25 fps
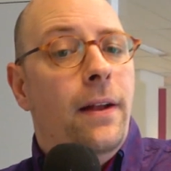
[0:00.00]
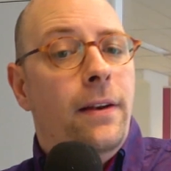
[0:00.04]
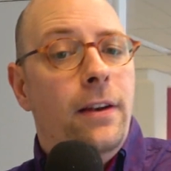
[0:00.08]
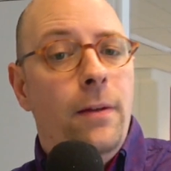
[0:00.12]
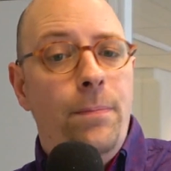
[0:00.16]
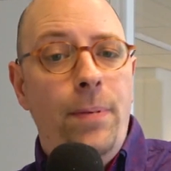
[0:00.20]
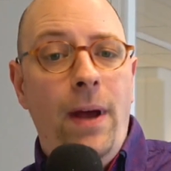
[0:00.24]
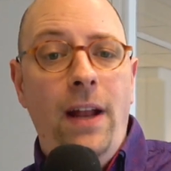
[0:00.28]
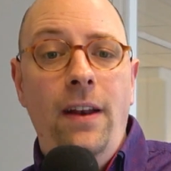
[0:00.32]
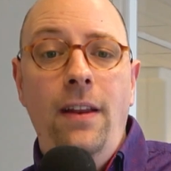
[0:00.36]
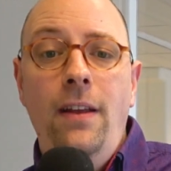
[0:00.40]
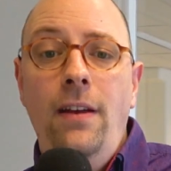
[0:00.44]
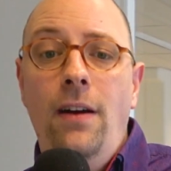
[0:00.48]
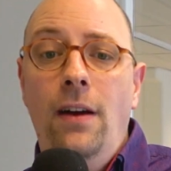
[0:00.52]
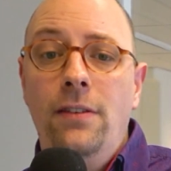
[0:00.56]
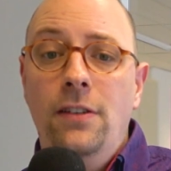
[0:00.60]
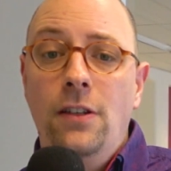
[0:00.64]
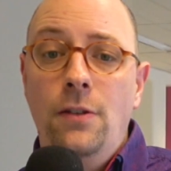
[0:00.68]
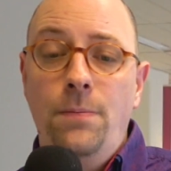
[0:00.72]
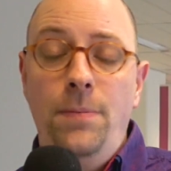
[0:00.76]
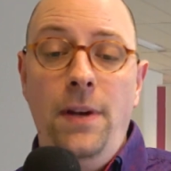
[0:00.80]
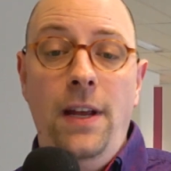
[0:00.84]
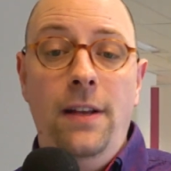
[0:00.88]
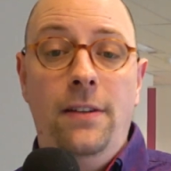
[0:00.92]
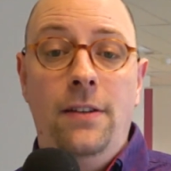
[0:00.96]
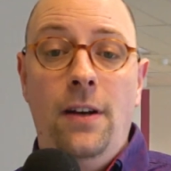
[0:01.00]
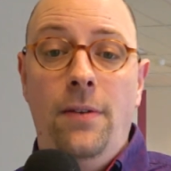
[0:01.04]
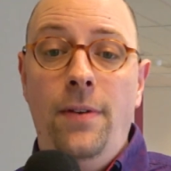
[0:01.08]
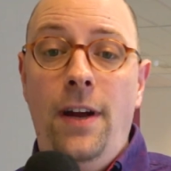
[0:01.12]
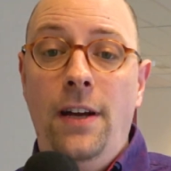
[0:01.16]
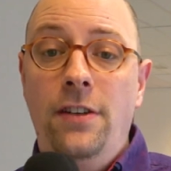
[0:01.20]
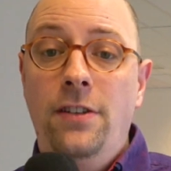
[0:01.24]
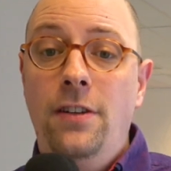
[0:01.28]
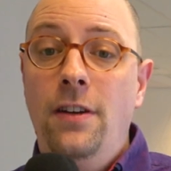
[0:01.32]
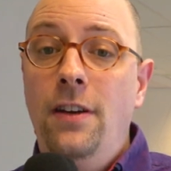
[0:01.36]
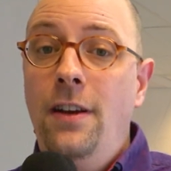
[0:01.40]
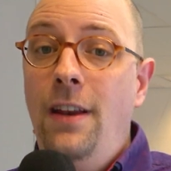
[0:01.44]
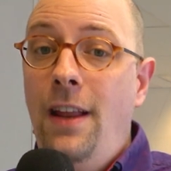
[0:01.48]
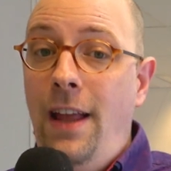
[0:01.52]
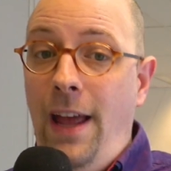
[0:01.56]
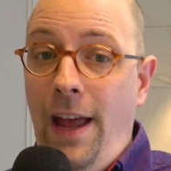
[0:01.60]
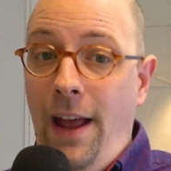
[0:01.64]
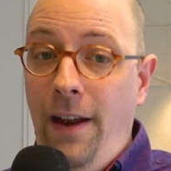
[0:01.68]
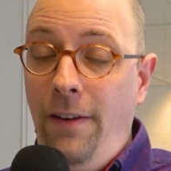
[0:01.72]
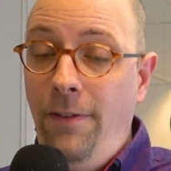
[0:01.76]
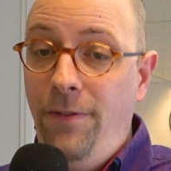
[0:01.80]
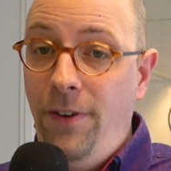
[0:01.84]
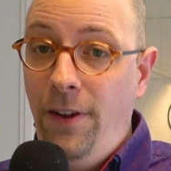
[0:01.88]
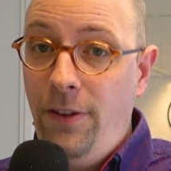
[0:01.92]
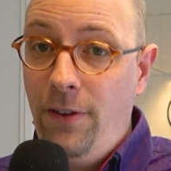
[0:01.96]
Depending on the speed, direction,
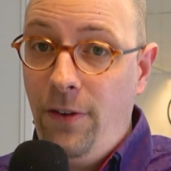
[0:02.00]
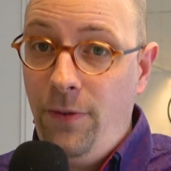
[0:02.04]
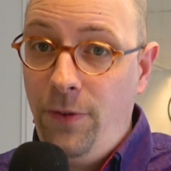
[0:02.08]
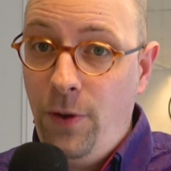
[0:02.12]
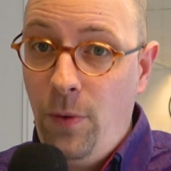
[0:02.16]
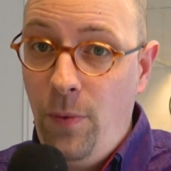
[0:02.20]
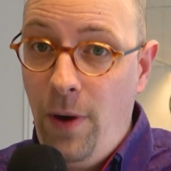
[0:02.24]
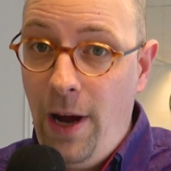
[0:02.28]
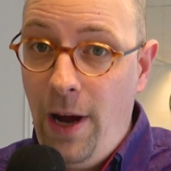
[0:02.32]
and feather of the